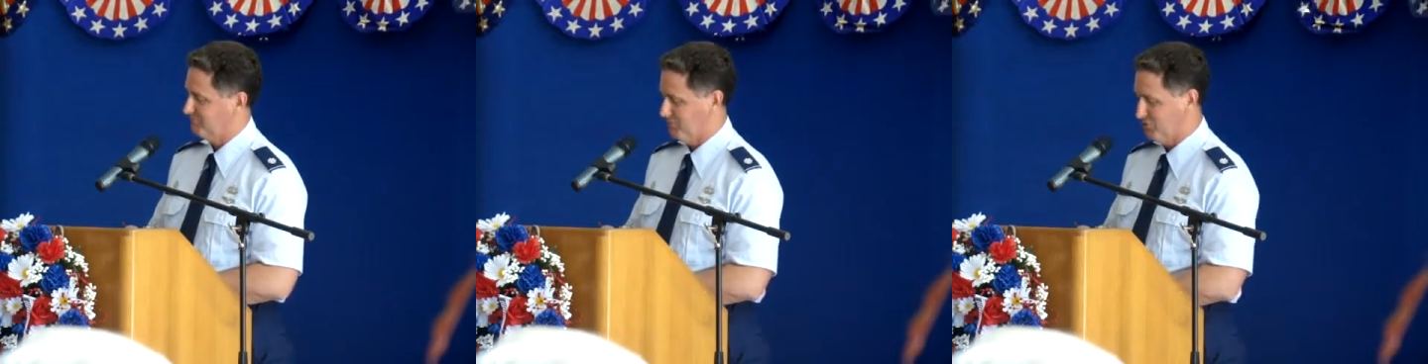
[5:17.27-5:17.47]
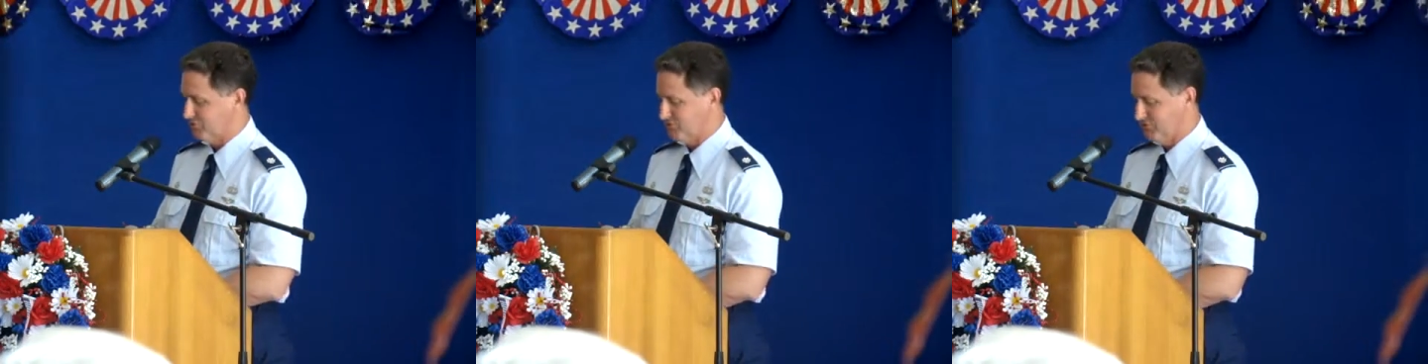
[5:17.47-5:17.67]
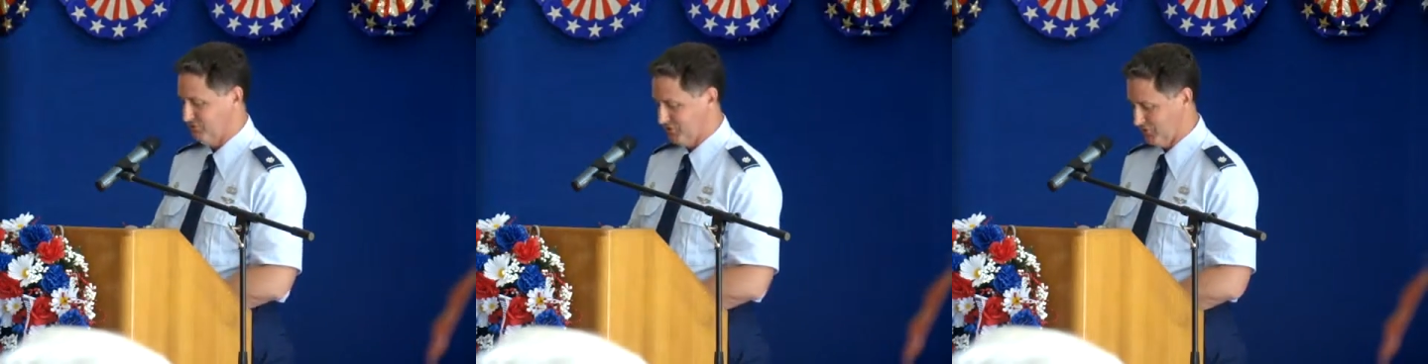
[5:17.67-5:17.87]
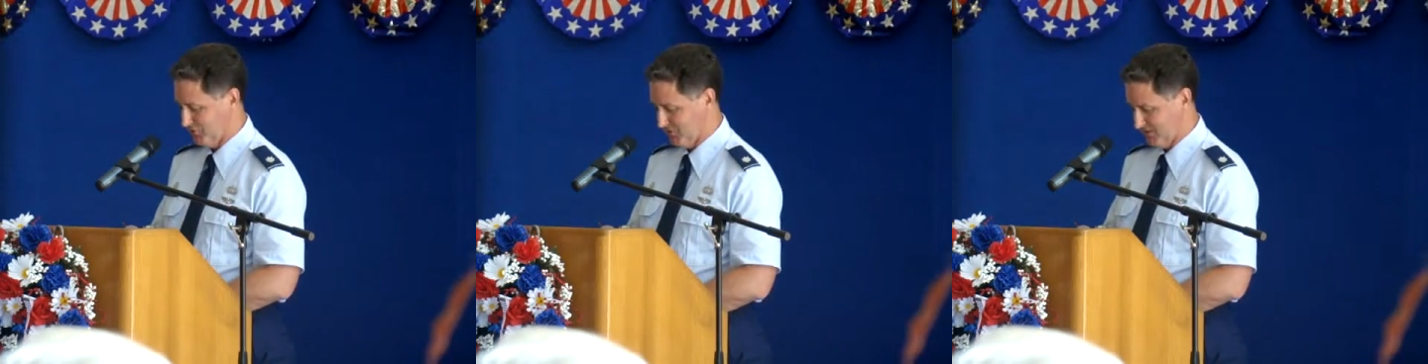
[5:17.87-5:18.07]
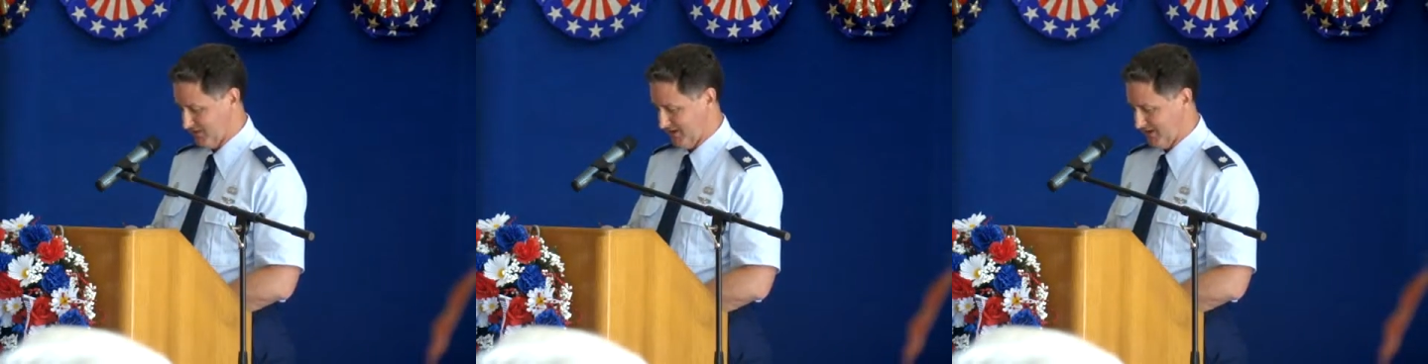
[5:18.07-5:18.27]
Most of you know
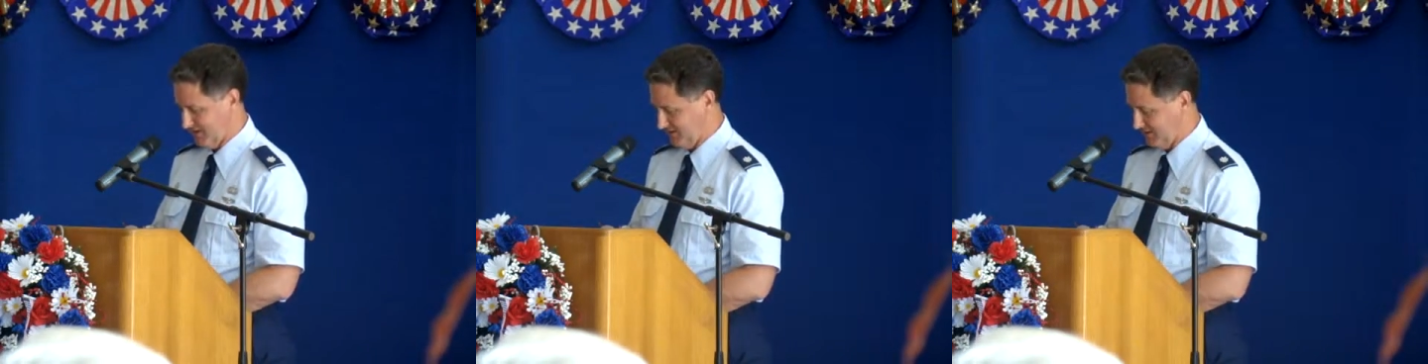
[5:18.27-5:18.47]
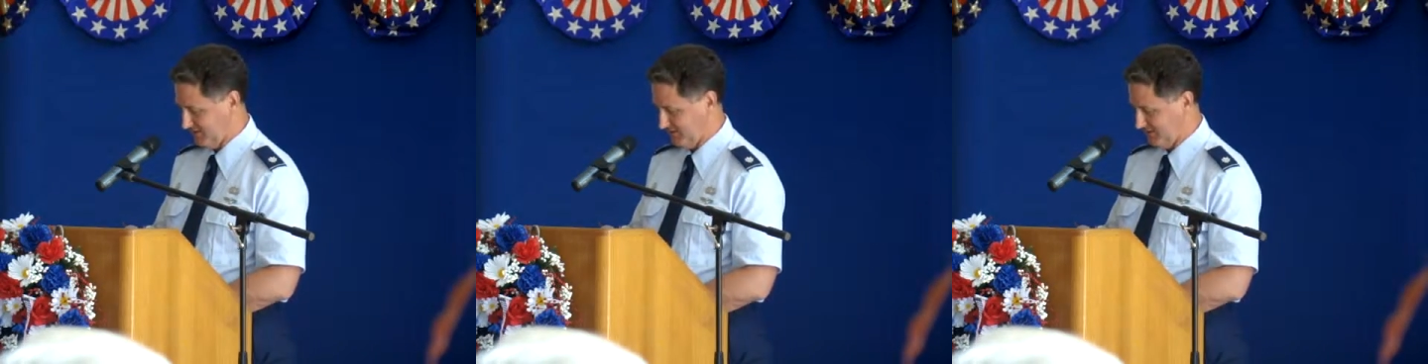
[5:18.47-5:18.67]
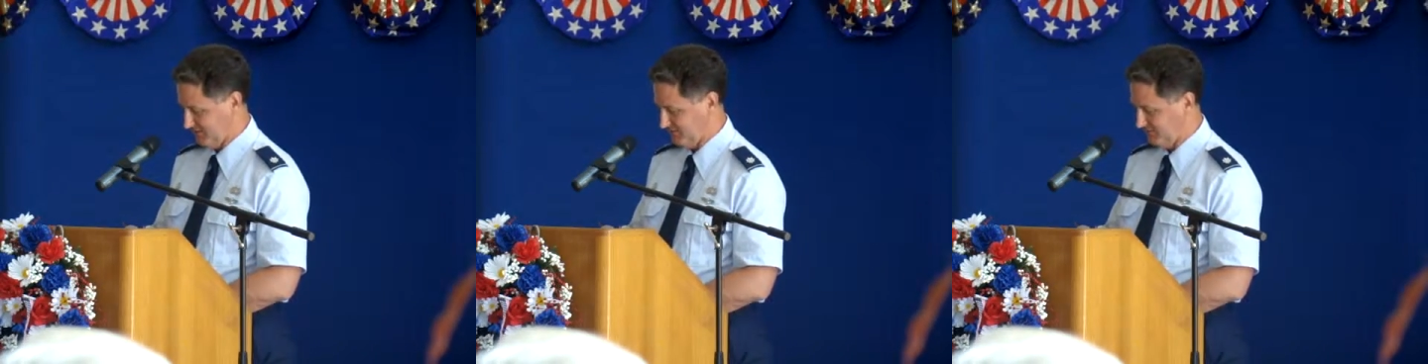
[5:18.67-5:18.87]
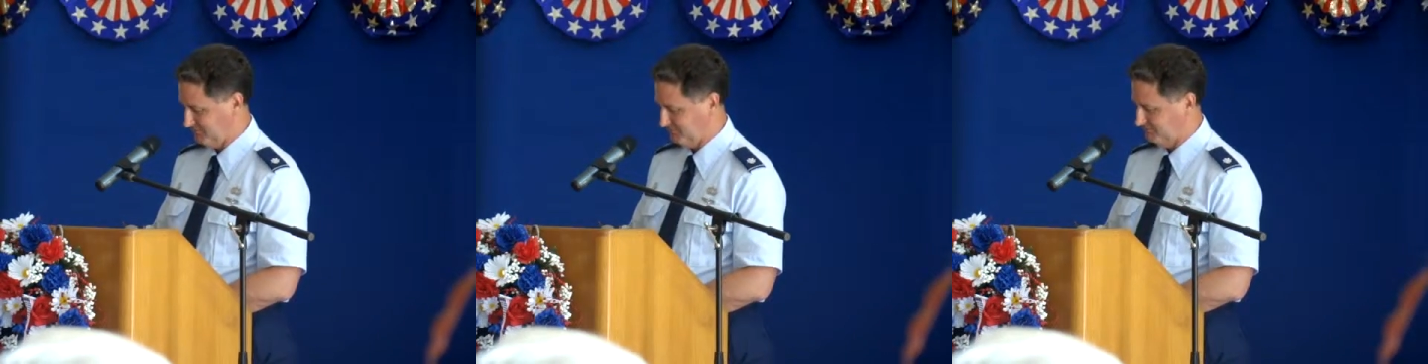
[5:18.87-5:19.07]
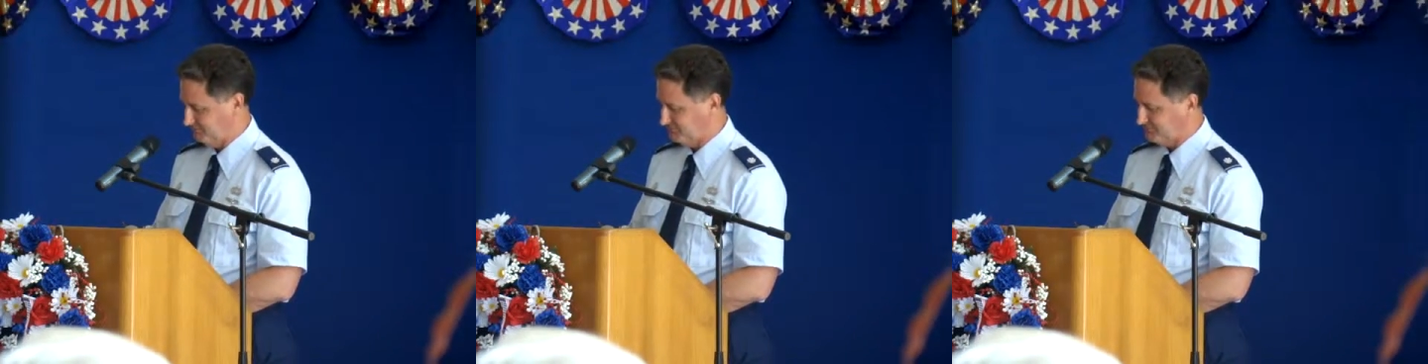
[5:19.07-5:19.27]
what that
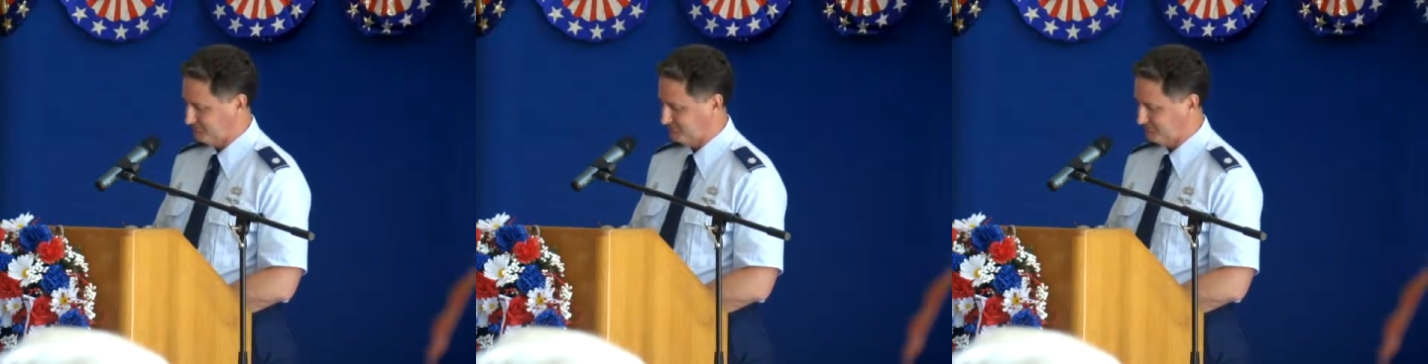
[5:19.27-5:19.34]
is.